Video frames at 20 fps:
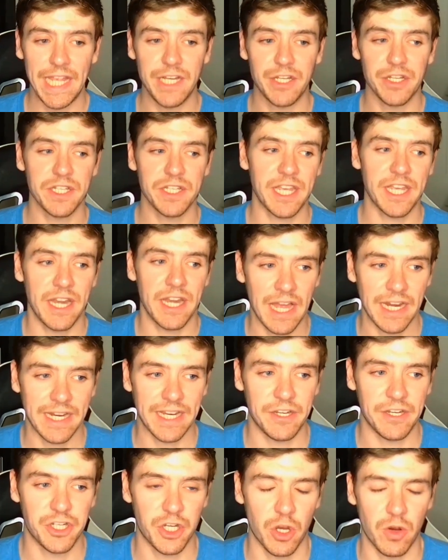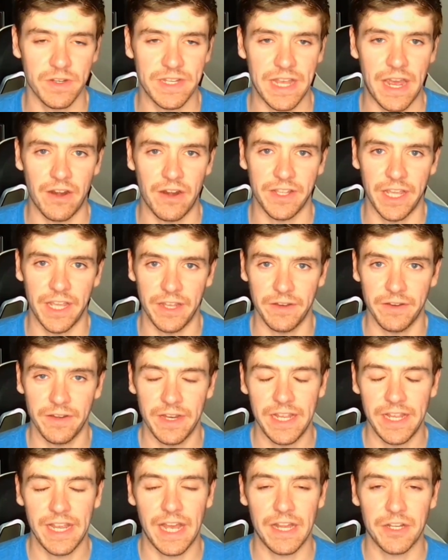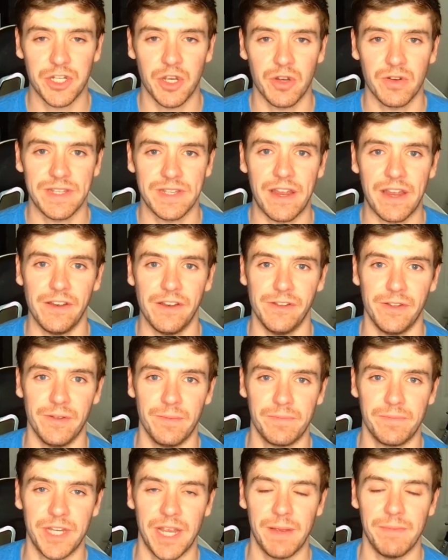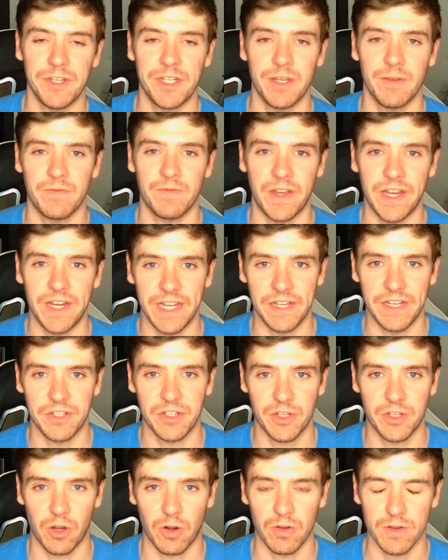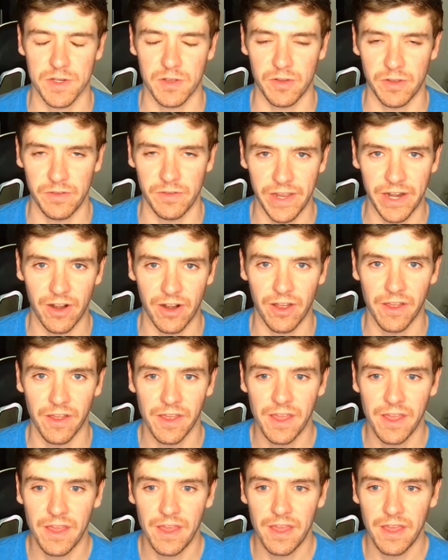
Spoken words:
He just cannot get choked out again. He got choked out in the championship fight against Charles Oliveira,